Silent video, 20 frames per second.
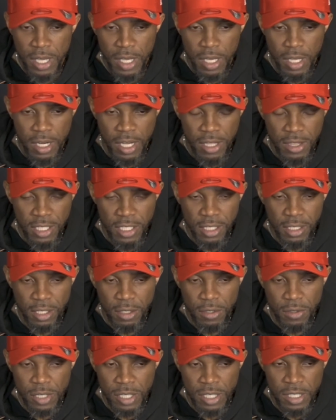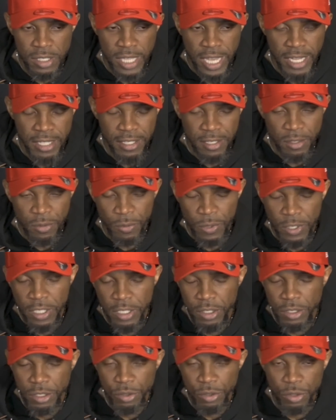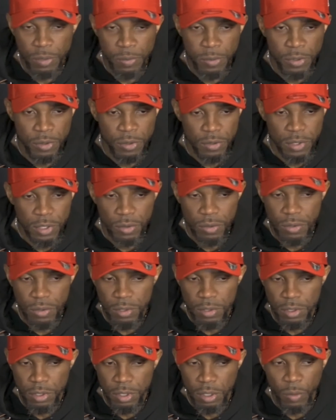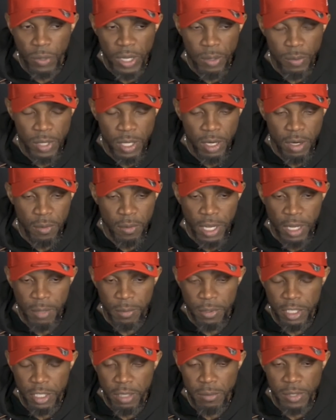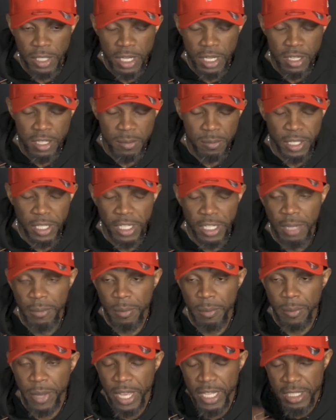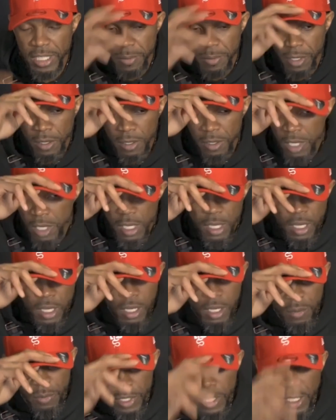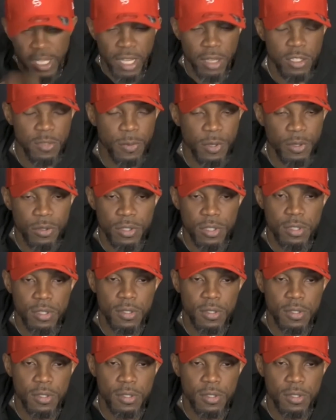And I think those things actually really contribute to, you know, the way we are able to come together and play the game of basketball uh, when it counts most.